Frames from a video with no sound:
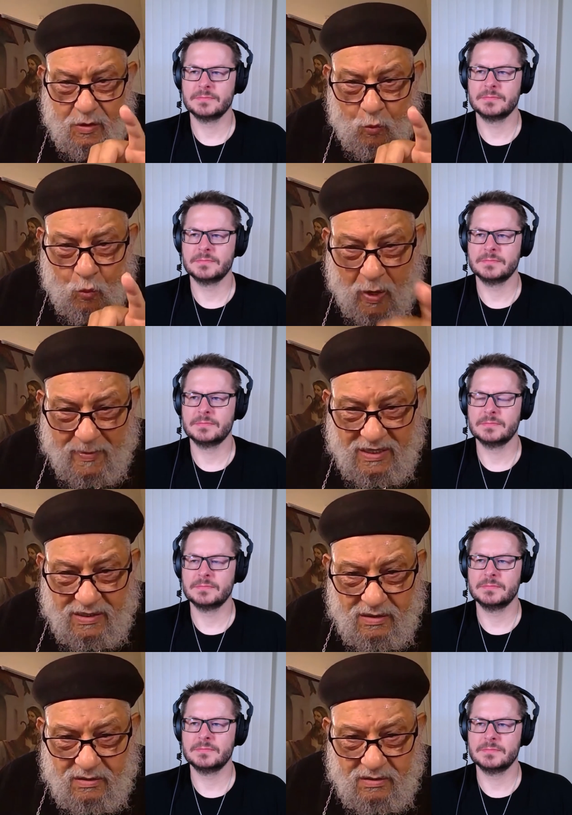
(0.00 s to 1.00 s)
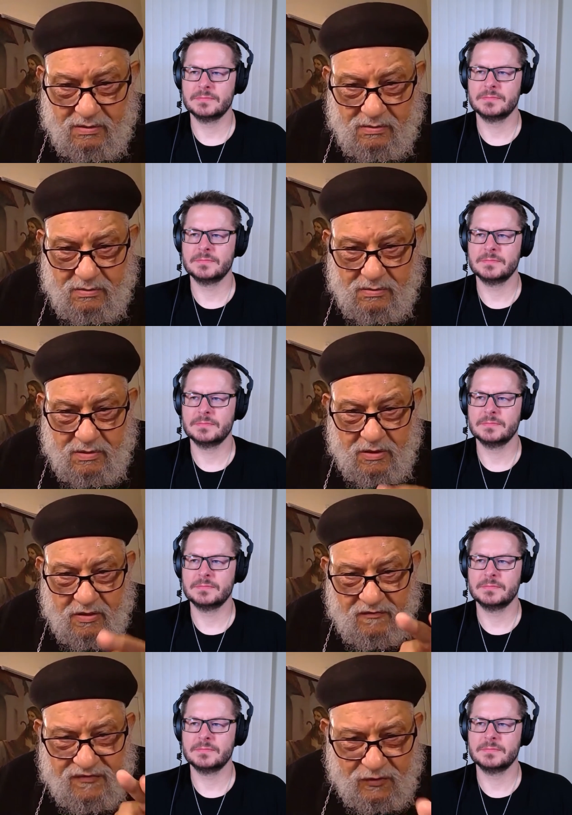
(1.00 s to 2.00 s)
Speaker 1: women,
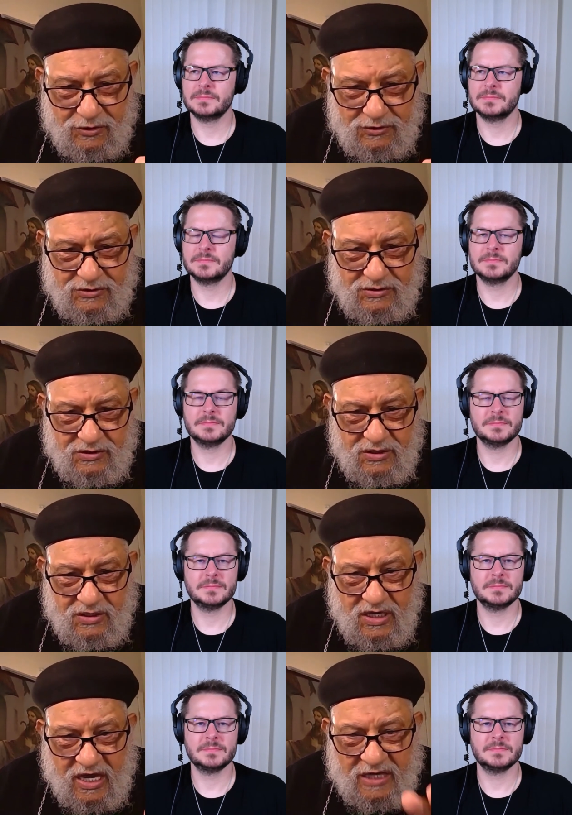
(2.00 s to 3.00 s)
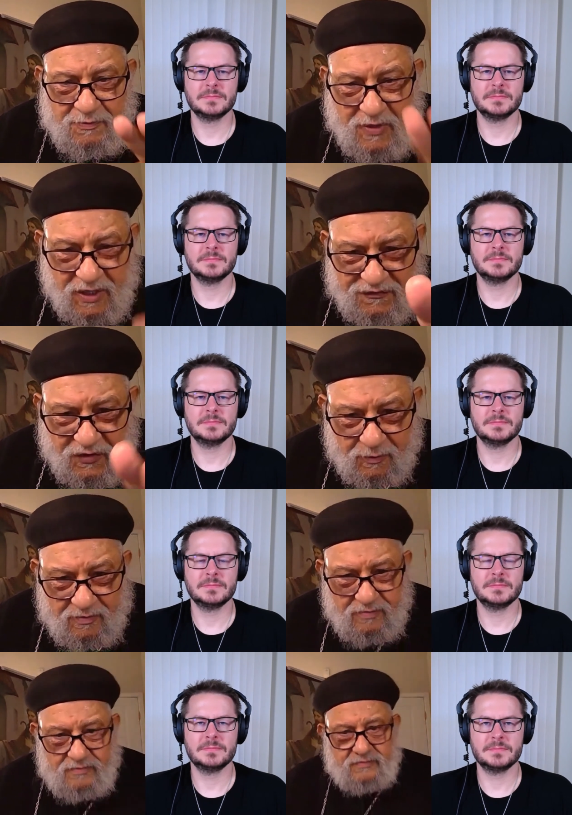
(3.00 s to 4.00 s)
food, and perfume.
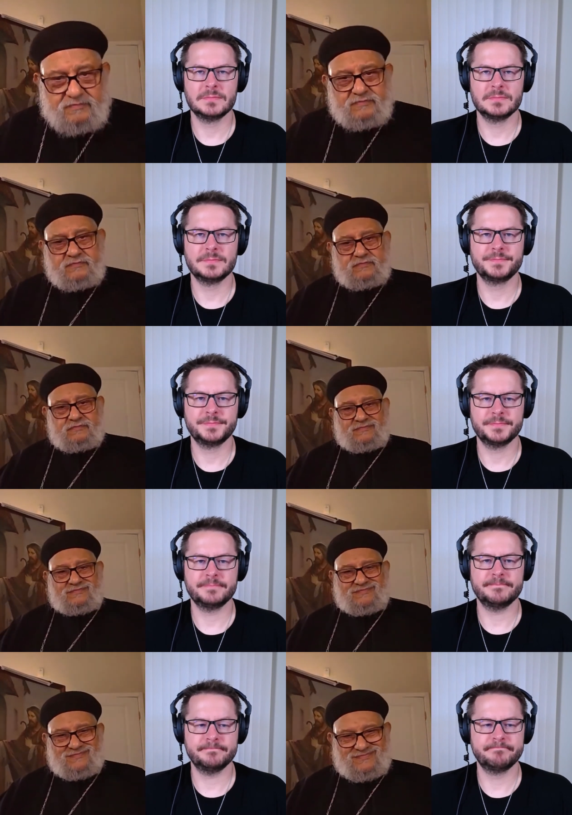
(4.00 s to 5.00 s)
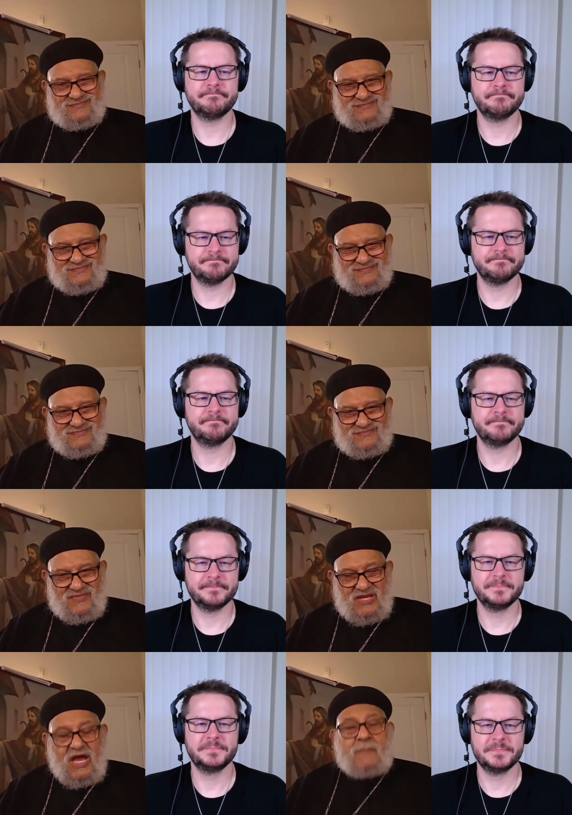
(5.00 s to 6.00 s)
Mm-hmm.
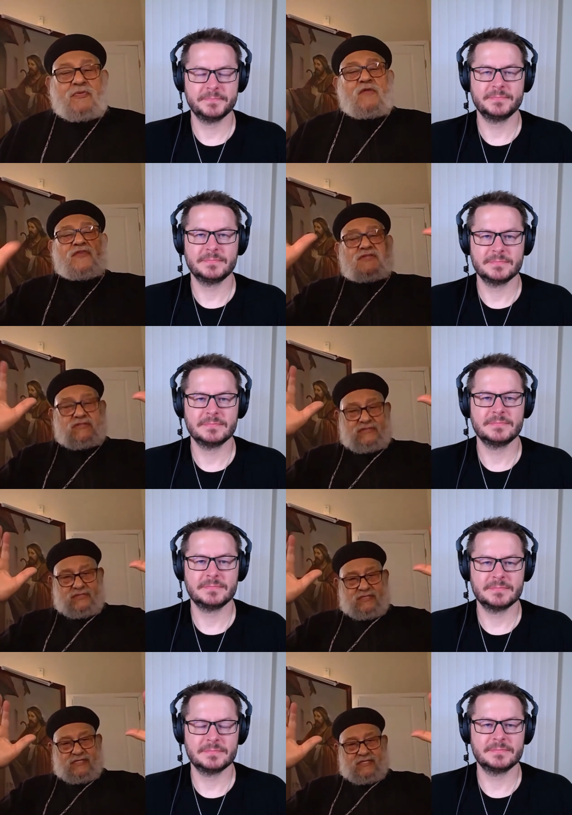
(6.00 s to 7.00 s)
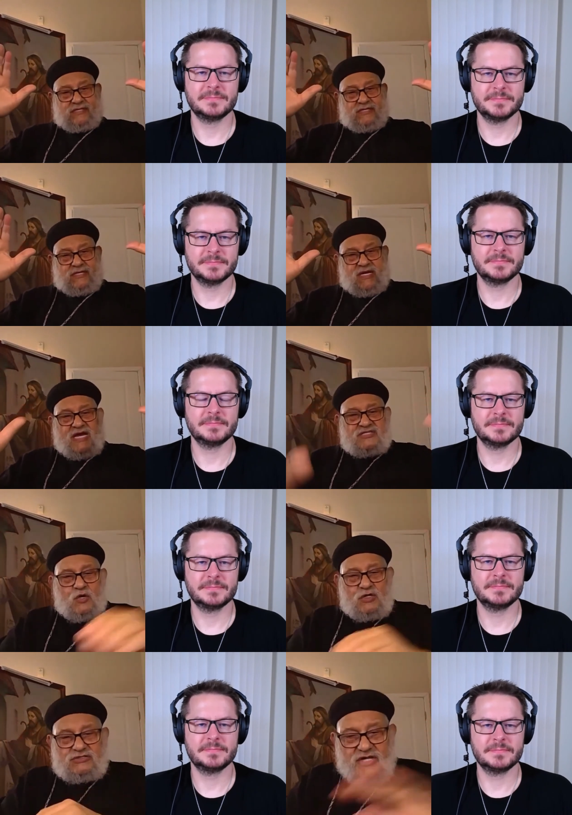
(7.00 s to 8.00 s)
A prophet has
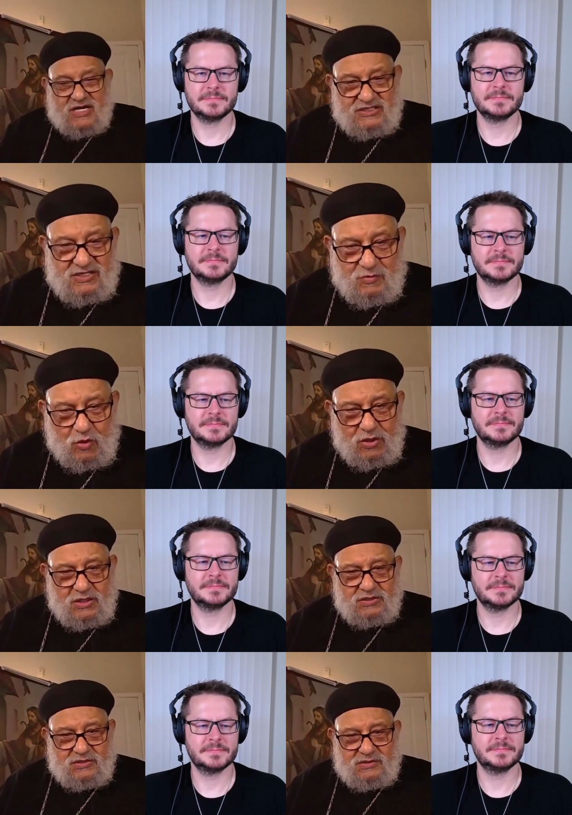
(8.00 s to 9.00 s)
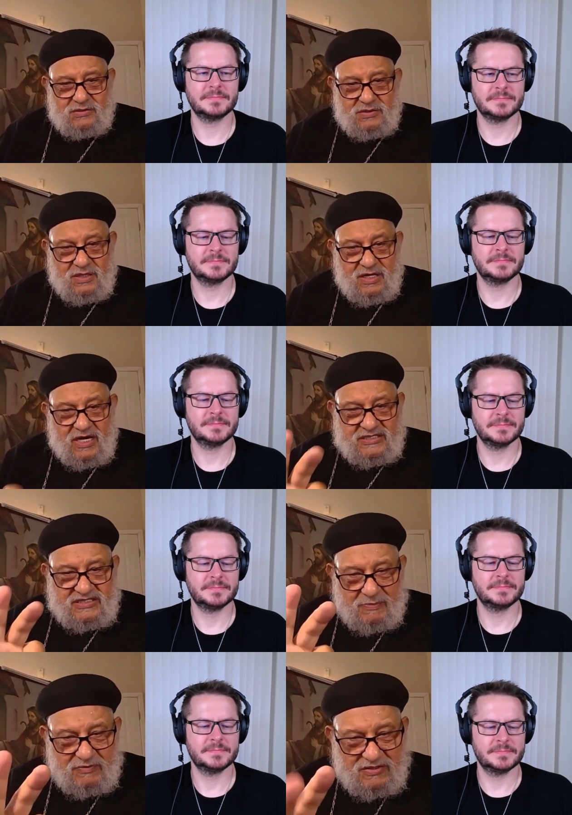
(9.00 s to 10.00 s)
no interest in the world
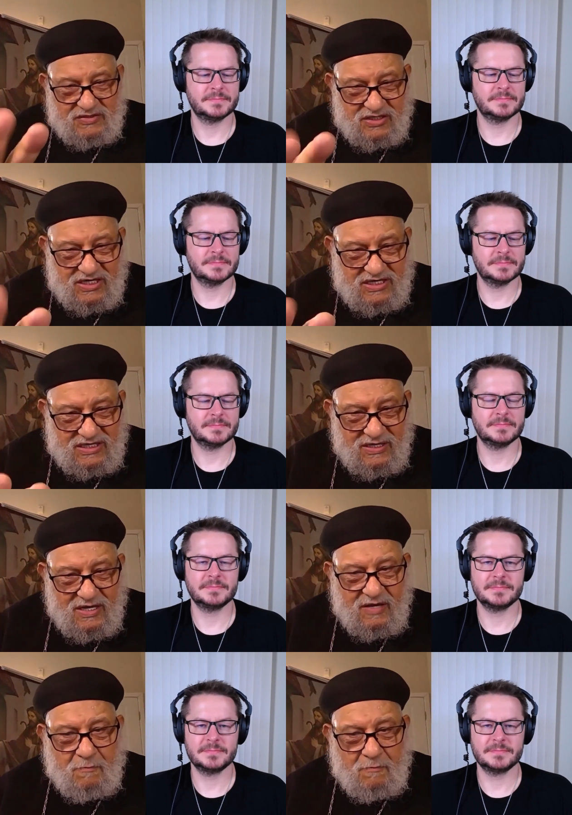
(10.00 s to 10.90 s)
except in three